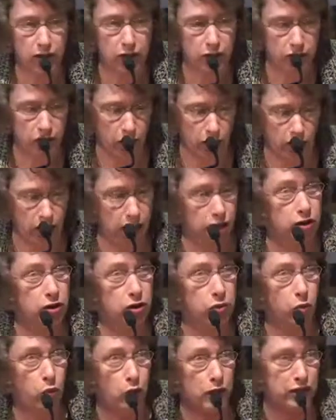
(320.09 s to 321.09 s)
So
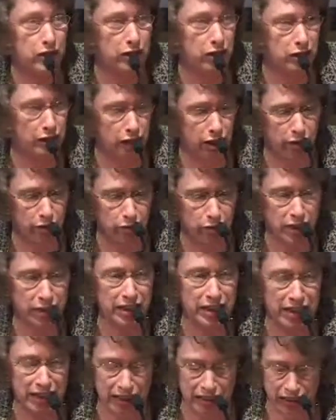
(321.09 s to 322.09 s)
there's one discovery
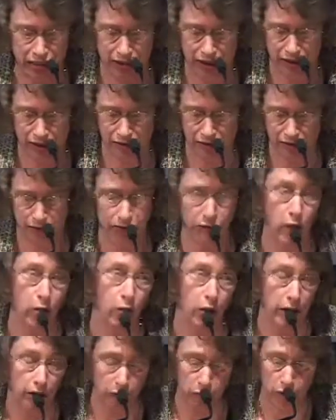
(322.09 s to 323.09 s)
in
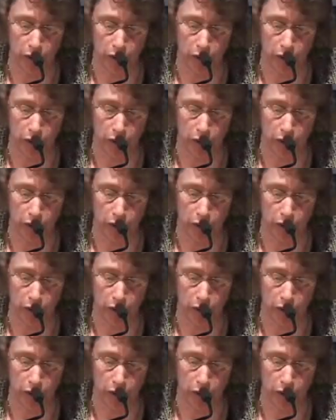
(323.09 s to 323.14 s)
around